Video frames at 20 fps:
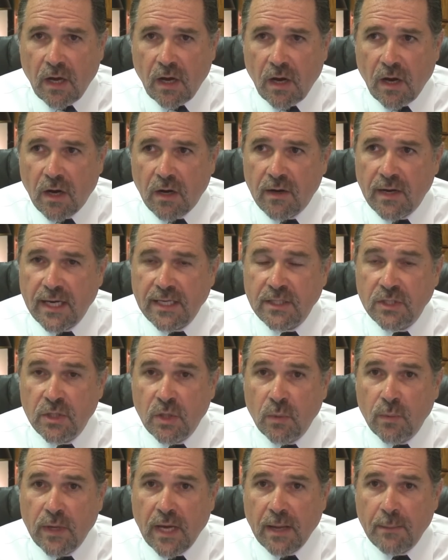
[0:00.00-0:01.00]
All right,
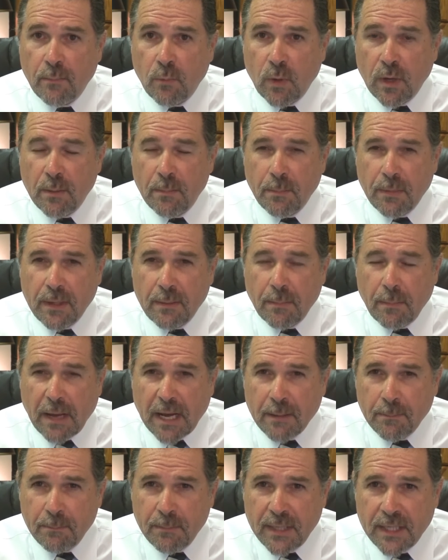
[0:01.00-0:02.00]
we got,
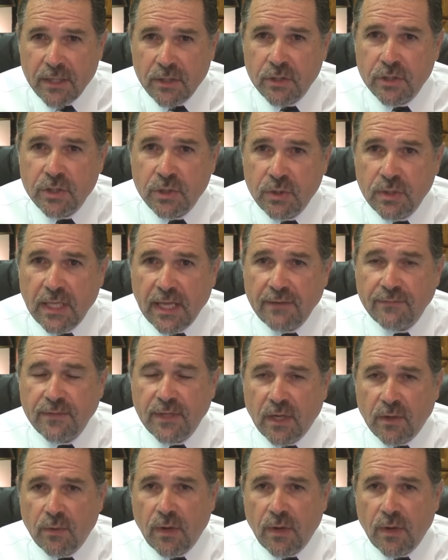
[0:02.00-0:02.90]
about a minute or two left,